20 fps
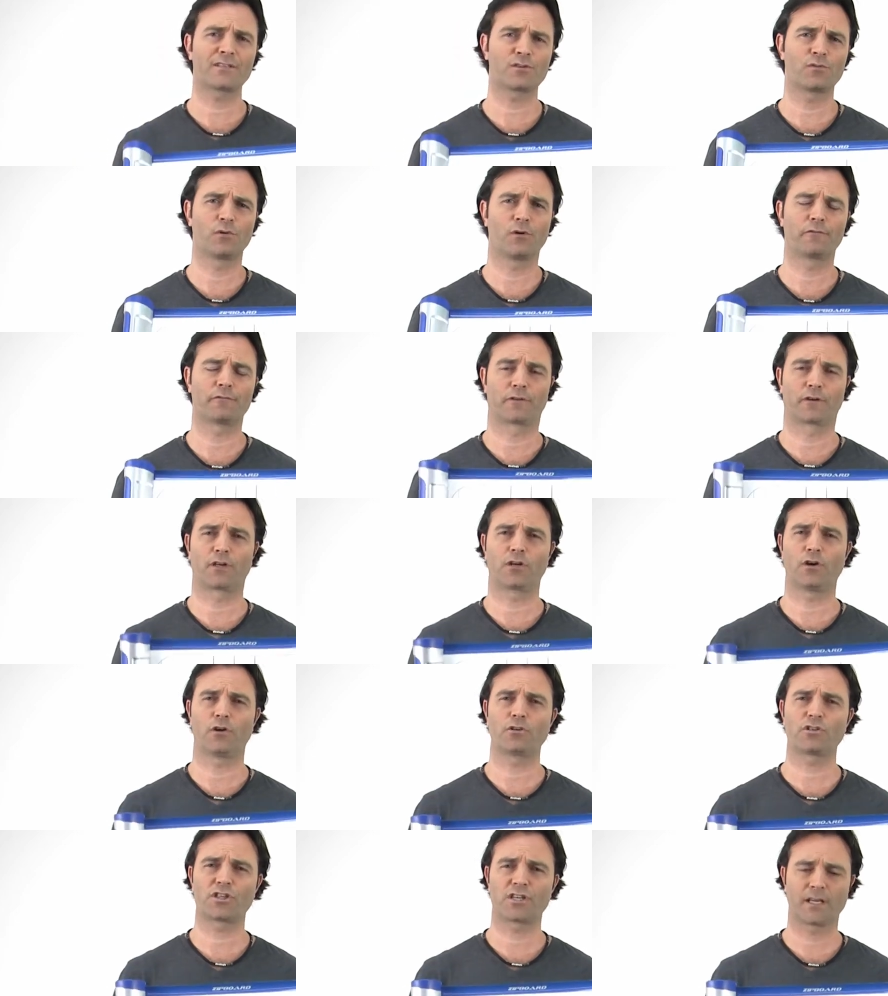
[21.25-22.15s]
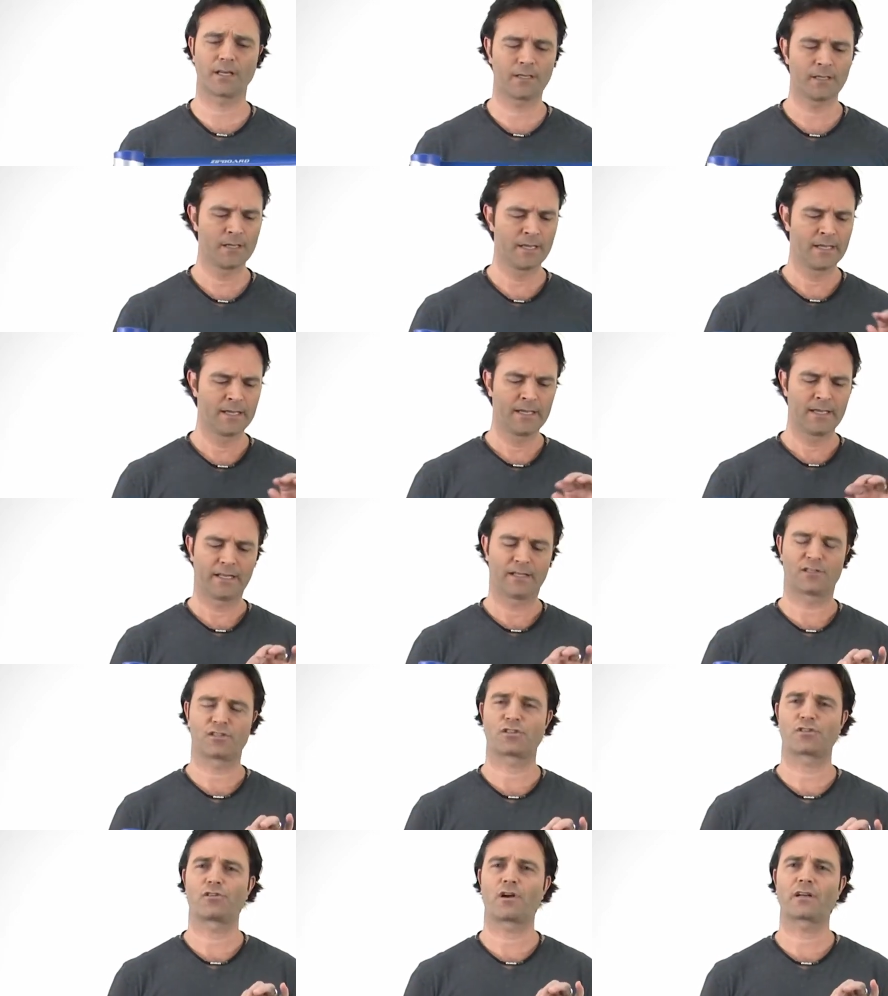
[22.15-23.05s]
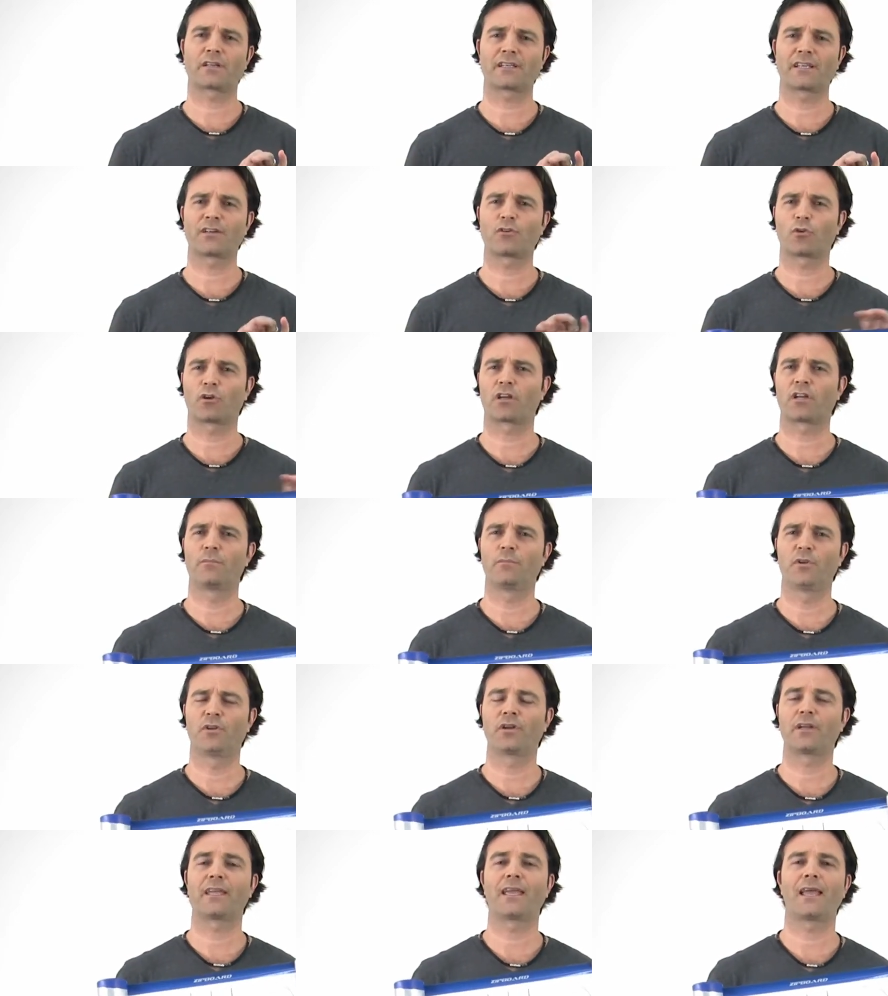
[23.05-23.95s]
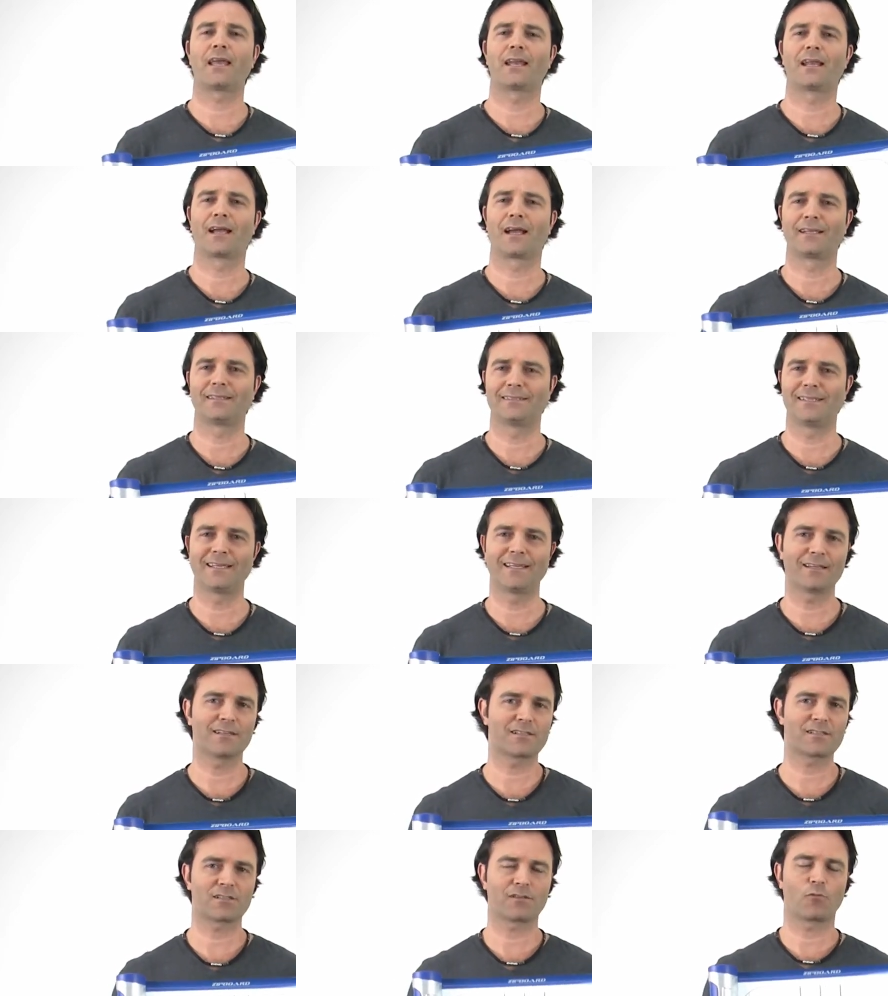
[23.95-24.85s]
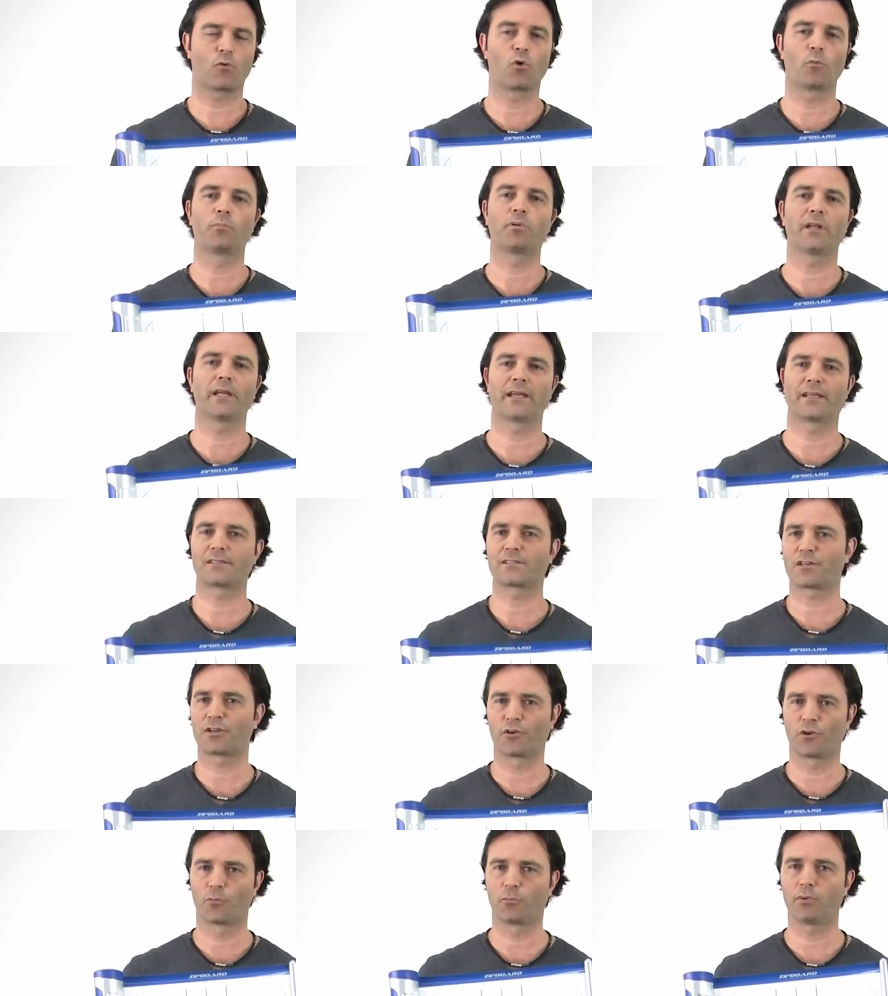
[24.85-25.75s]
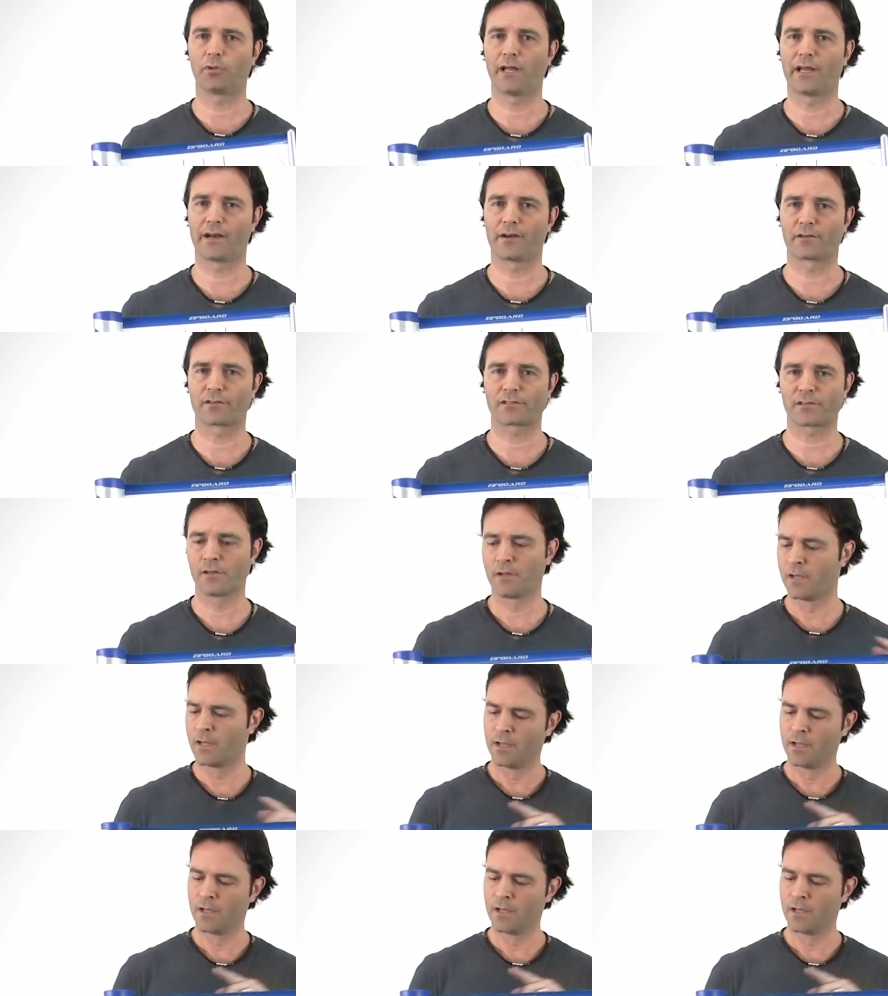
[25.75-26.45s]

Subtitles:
tool for coaching, instructing, or communicating ideas or plays to your players.